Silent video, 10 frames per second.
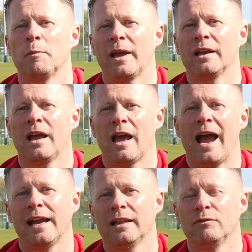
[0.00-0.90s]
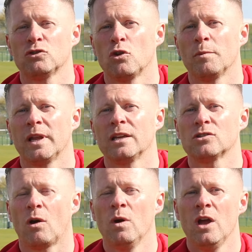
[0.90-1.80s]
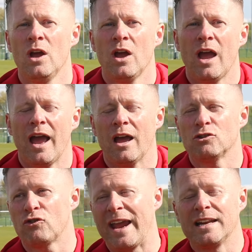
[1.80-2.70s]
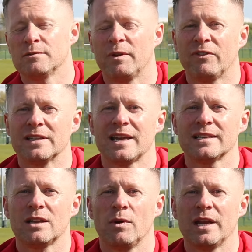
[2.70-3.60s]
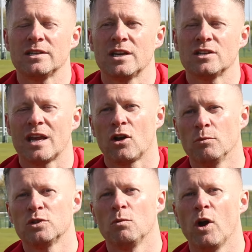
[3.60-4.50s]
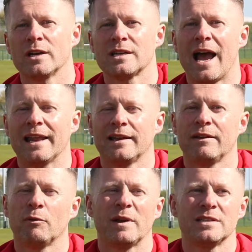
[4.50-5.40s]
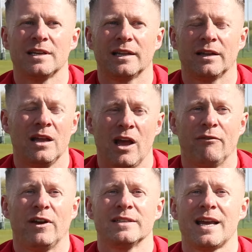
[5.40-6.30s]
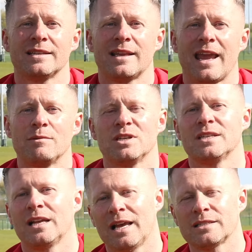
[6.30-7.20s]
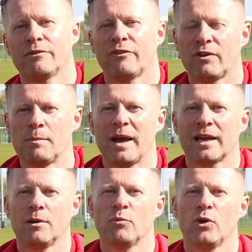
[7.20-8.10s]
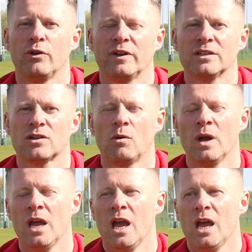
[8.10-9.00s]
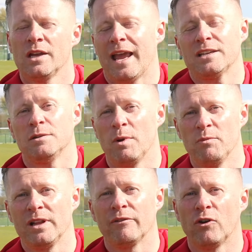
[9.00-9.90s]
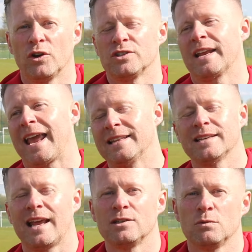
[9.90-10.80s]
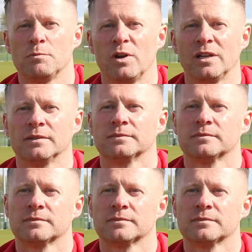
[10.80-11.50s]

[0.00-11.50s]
of playing at a higher level Super League. So training's been fantastic with her. She comes, she works hard, and even when she's had a fantastic game, she's still asking for feedback and improving. So yeah, she's been brilliant for us, and again today she was brilliant.